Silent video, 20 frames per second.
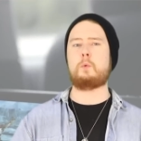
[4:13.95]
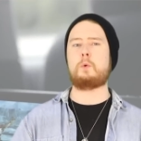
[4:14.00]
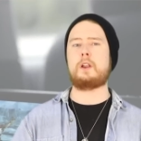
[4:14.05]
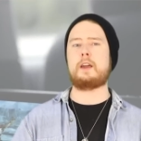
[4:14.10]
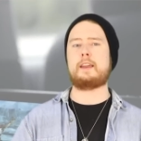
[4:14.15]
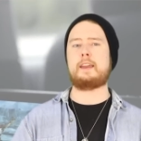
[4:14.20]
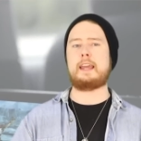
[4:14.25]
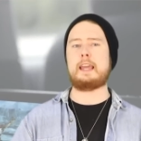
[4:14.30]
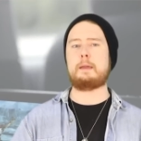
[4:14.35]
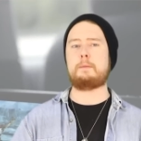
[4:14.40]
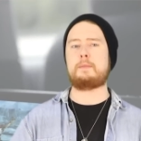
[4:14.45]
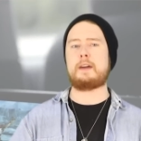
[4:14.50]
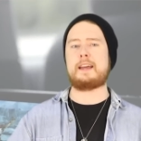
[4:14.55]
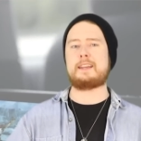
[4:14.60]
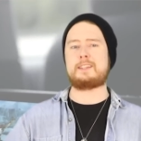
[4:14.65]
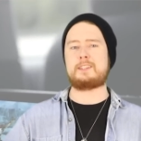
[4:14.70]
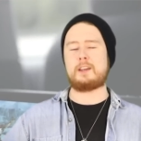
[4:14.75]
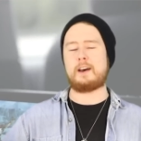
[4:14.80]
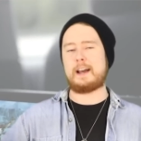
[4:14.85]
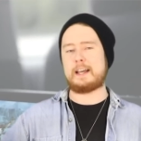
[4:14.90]
want to keep
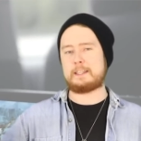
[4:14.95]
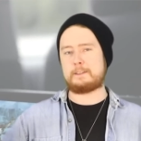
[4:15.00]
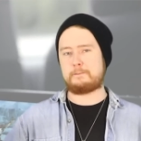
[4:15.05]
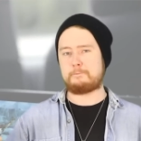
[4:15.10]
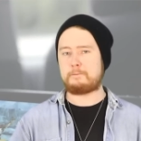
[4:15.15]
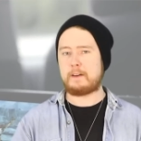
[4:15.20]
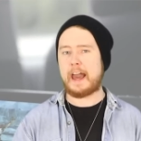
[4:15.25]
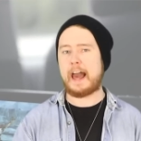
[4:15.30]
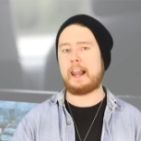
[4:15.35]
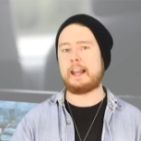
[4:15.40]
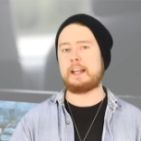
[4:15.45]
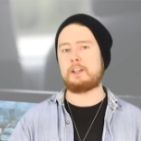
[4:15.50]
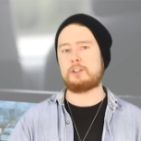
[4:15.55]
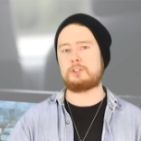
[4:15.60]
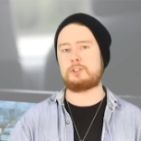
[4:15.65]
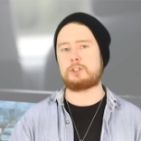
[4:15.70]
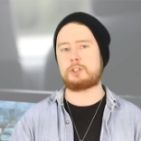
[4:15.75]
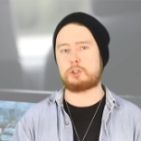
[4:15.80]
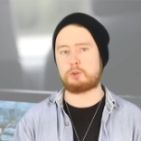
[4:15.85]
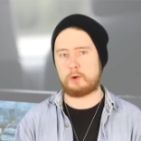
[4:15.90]
their size fairly
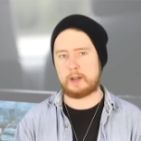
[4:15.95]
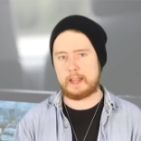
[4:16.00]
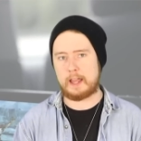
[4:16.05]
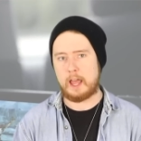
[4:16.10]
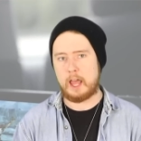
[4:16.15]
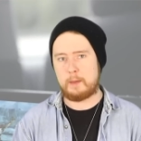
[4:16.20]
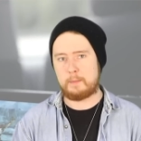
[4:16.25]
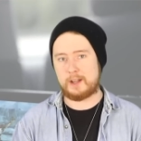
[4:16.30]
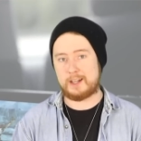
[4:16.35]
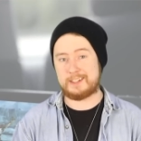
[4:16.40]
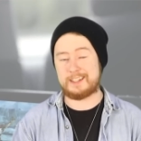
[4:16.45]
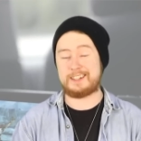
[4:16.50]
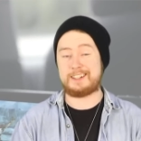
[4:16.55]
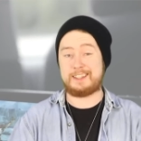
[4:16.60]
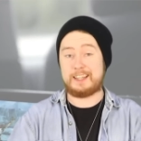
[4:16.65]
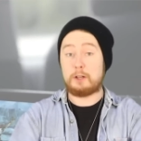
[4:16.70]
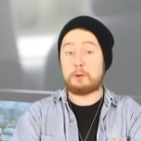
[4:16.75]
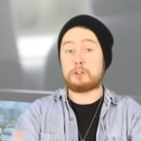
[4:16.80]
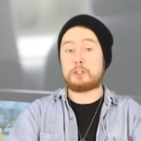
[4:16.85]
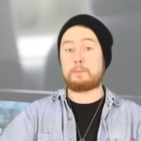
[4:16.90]
discreet because it's
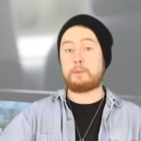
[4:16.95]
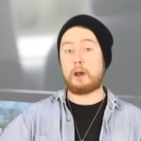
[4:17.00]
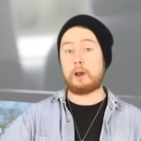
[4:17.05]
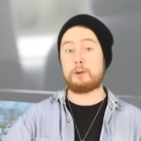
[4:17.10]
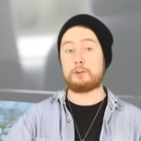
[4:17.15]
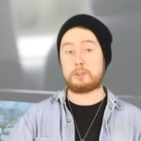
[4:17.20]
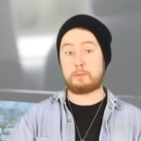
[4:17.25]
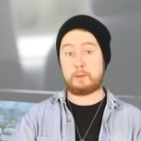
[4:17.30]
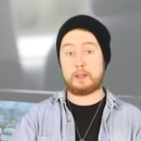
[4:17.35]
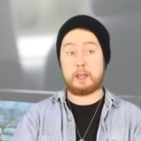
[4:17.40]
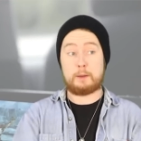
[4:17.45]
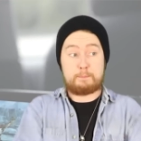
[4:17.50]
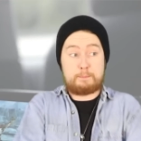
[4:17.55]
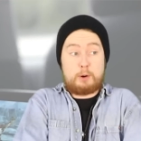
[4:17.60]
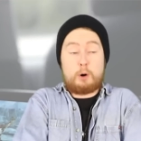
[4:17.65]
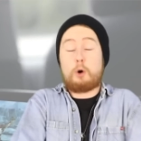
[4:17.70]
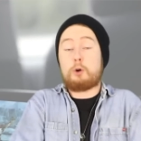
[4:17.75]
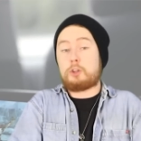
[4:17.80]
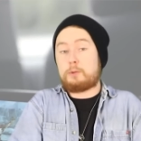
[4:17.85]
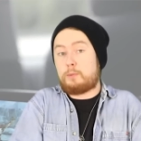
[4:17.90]
still supposed to be a
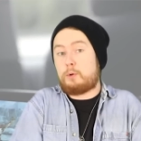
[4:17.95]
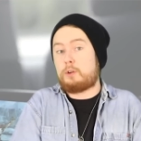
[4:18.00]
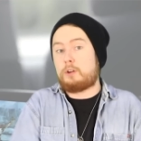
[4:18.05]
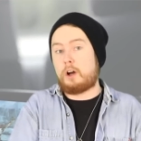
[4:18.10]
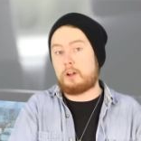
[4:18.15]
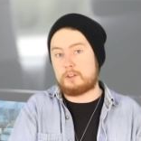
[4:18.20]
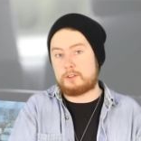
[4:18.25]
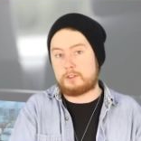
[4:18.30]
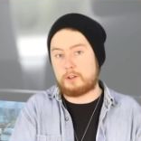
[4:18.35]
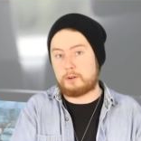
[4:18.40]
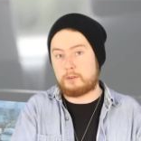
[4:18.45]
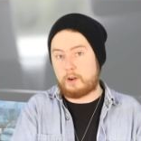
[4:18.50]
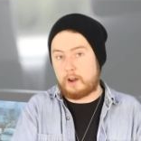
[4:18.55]
portable console,